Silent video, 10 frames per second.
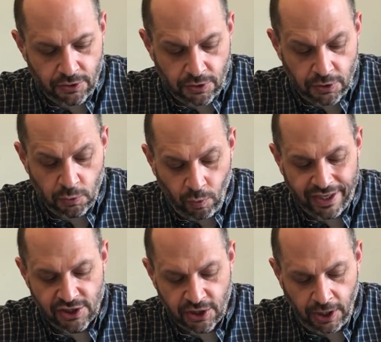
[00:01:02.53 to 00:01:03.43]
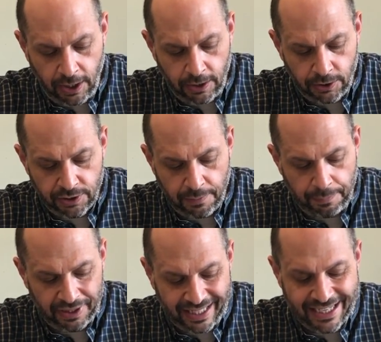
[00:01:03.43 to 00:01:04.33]
to what is called
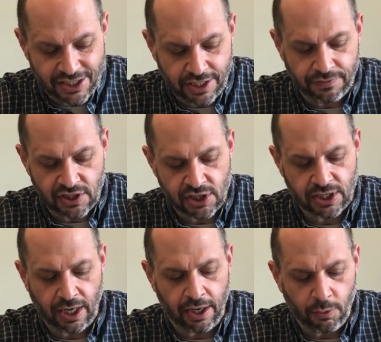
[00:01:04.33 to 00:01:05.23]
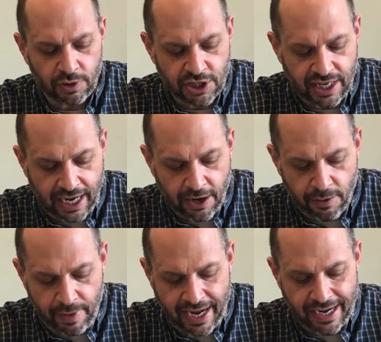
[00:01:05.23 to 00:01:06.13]
Place of the Skull, which in
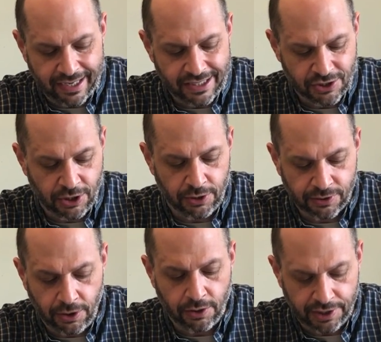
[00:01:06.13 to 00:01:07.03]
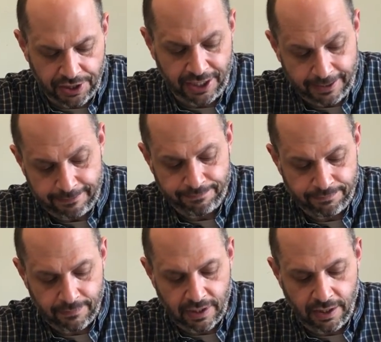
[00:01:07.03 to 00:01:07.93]
Aramaic is called Golgotha.
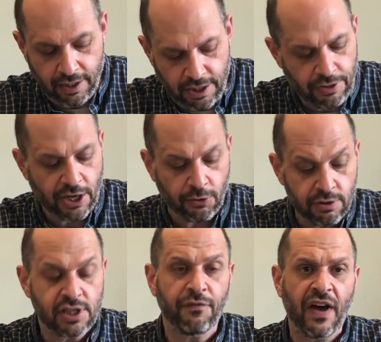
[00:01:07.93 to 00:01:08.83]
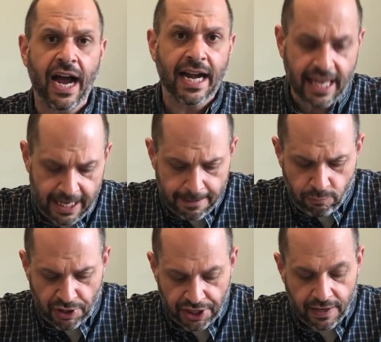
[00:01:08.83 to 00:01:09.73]
There they crucified
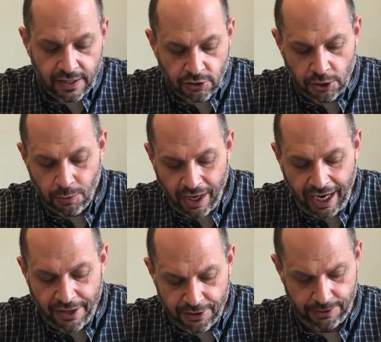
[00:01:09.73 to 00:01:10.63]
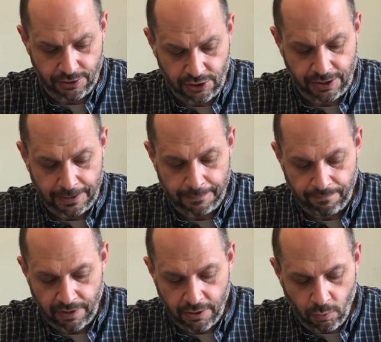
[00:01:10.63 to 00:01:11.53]
him with two others,
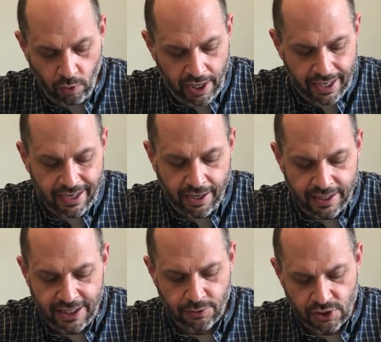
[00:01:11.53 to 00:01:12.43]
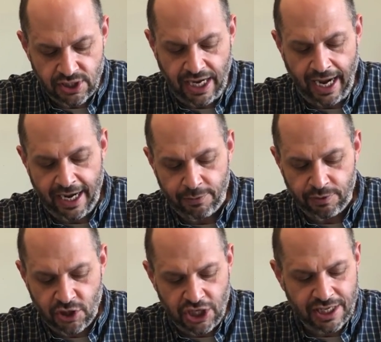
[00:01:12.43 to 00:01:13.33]
one on either side
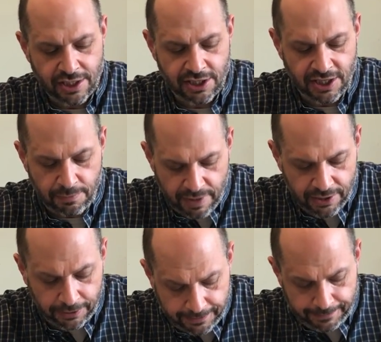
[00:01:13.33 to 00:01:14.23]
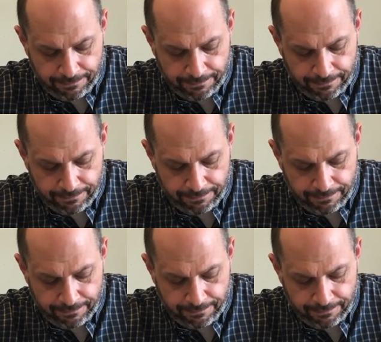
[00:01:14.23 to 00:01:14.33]
with Jesus in the middle.